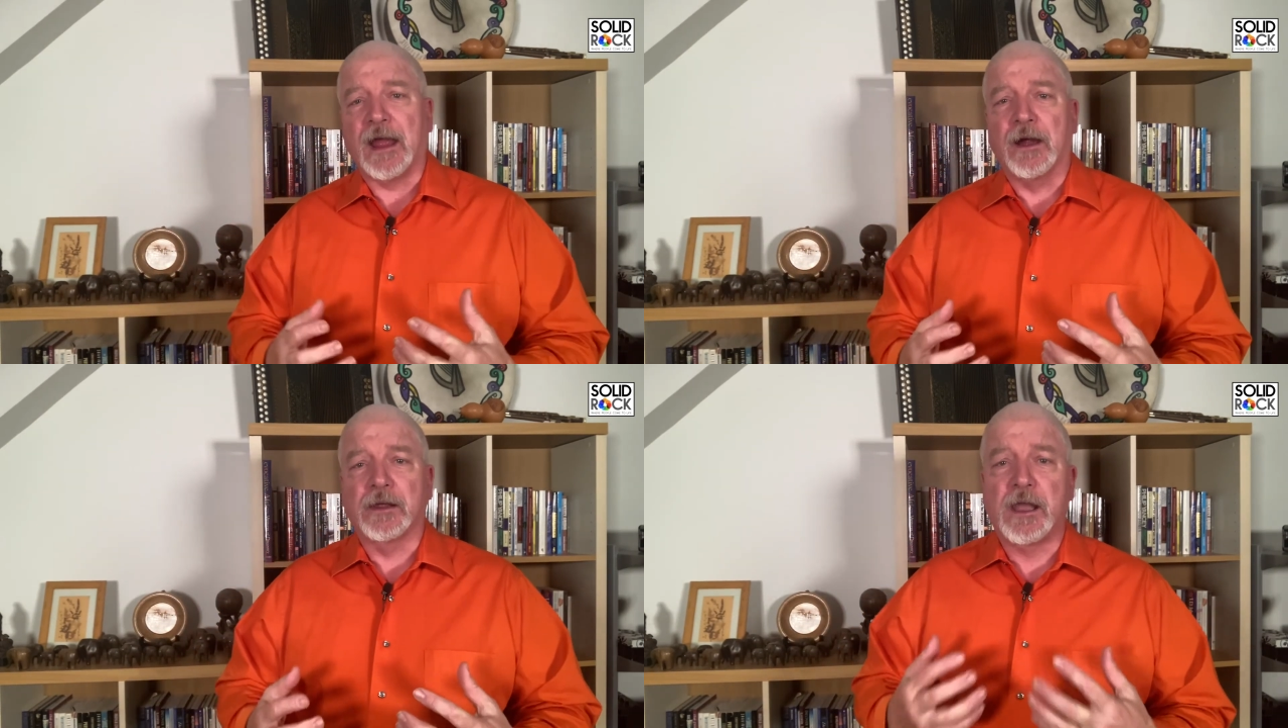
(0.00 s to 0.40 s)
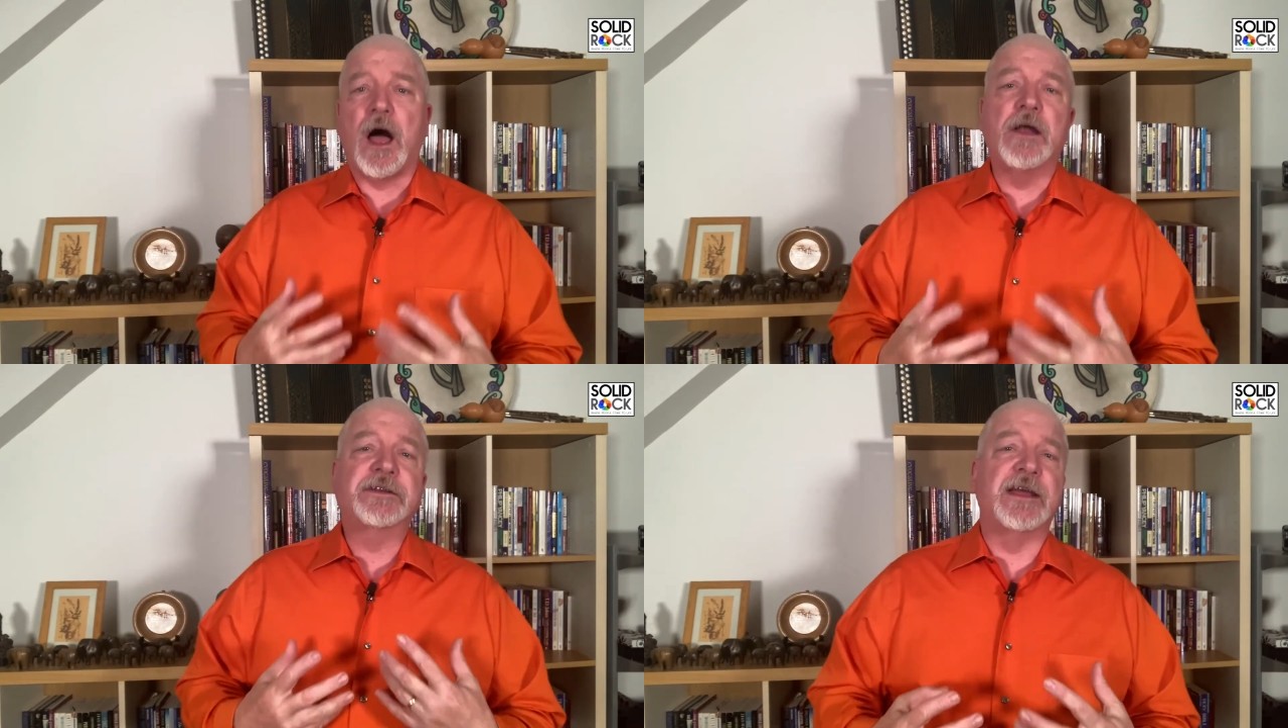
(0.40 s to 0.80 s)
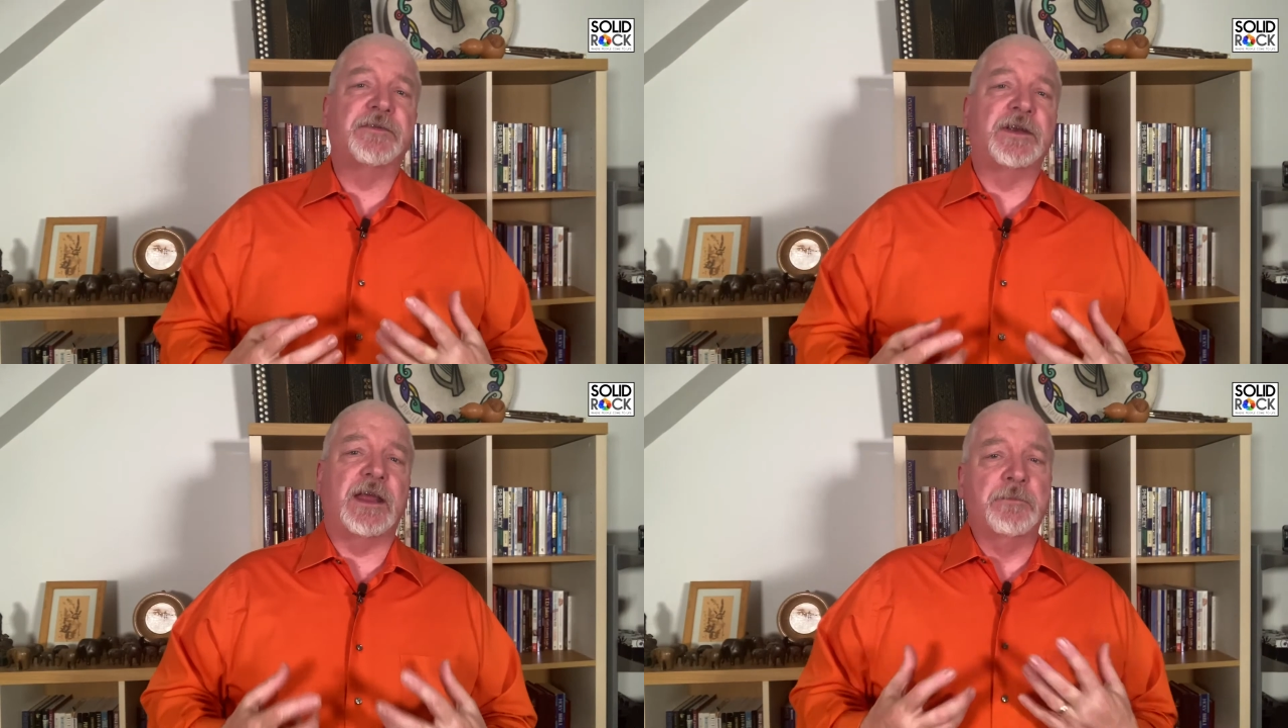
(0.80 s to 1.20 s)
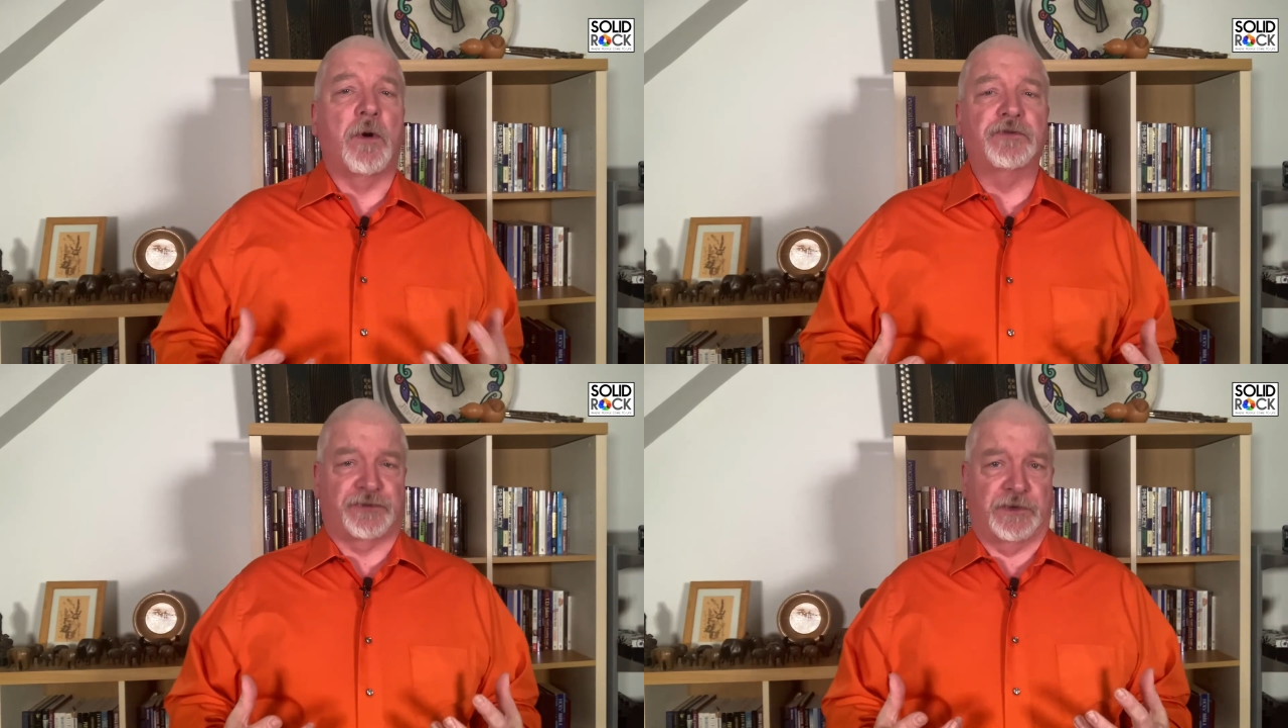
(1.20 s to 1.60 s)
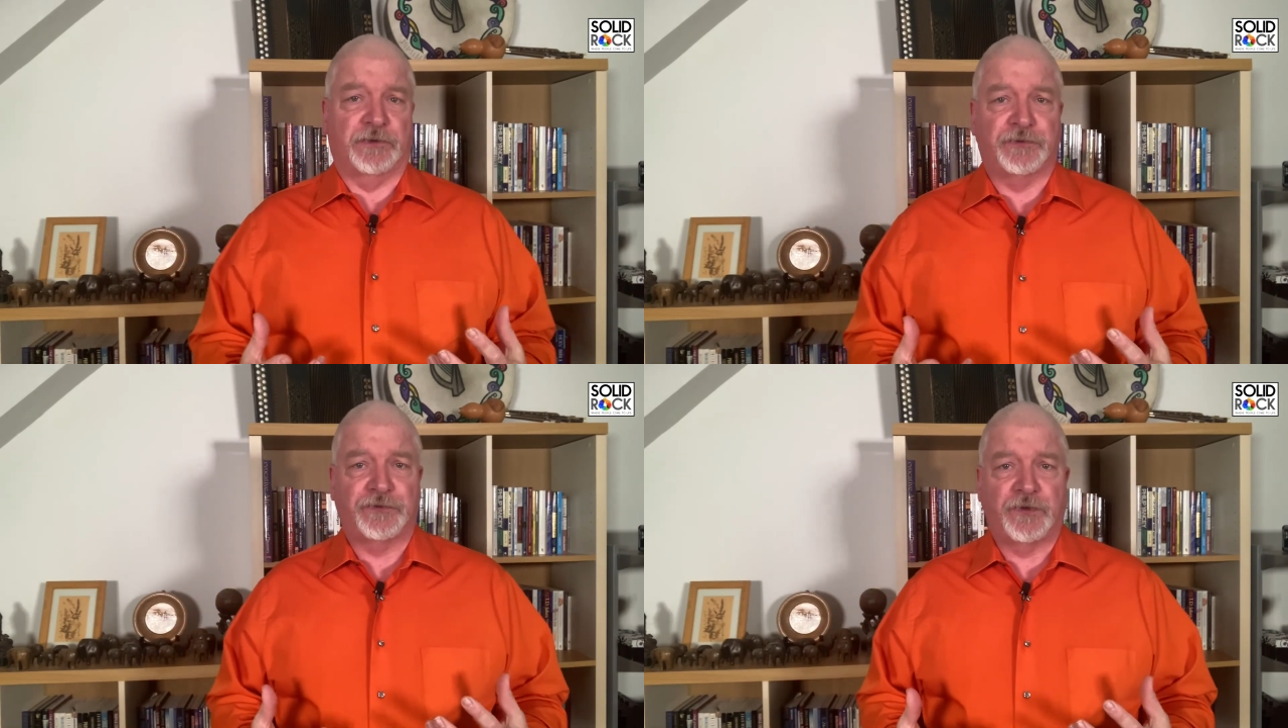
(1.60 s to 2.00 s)
our God-given
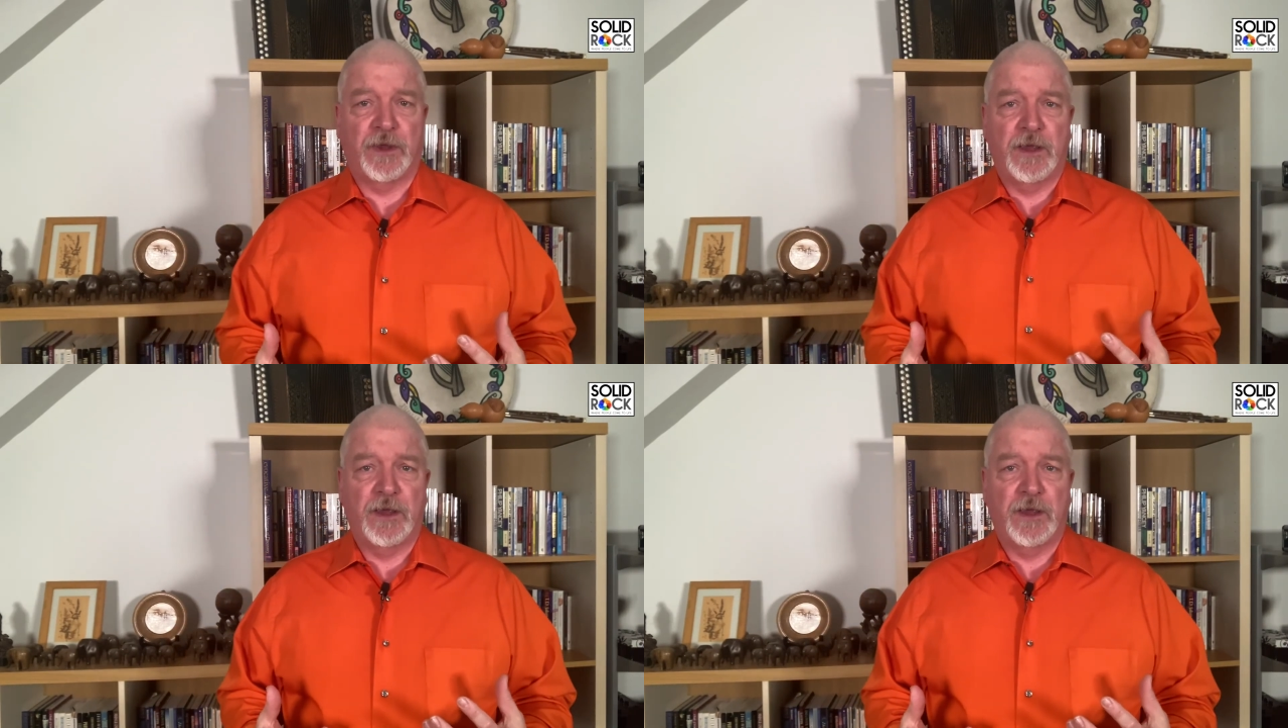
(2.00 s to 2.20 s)
emotions,